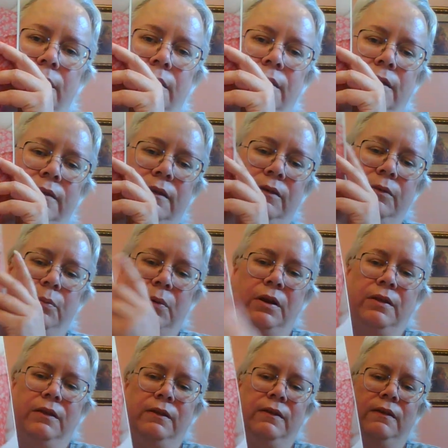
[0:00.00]
This is
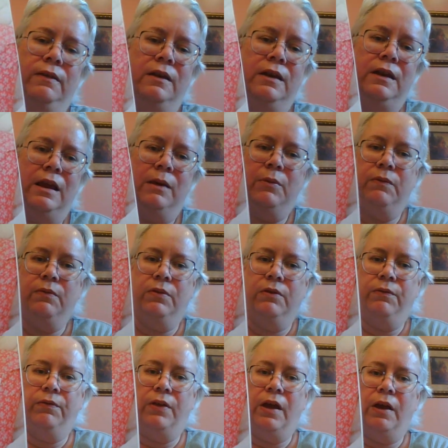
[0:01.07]
pretty. This is the name of the
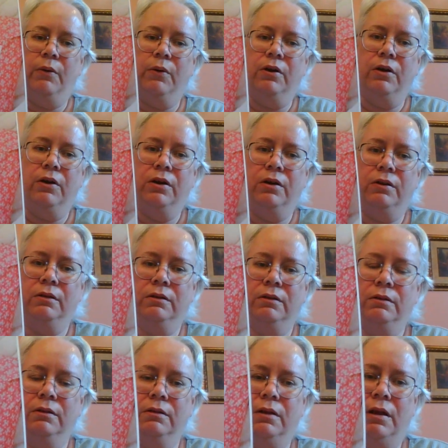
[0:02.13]
flower
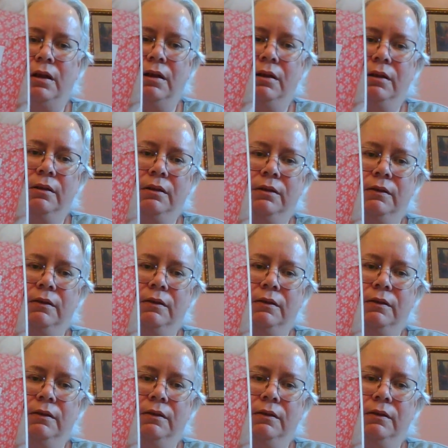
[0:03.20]
uh,